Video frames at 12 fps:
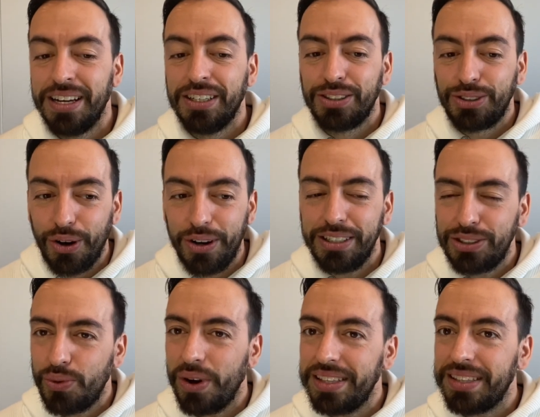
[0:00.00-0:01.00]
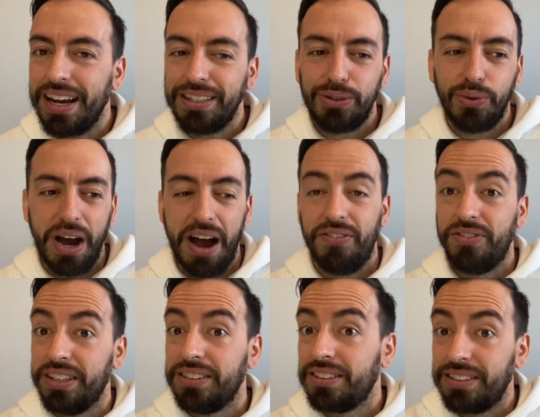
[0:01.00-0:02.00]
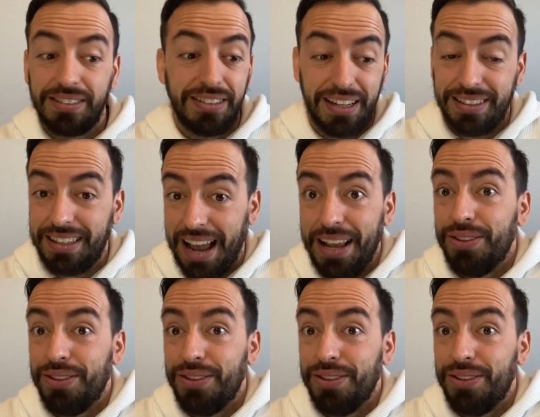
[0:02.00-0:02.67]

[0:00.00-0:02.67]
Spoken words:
So it's quite nice to have this kind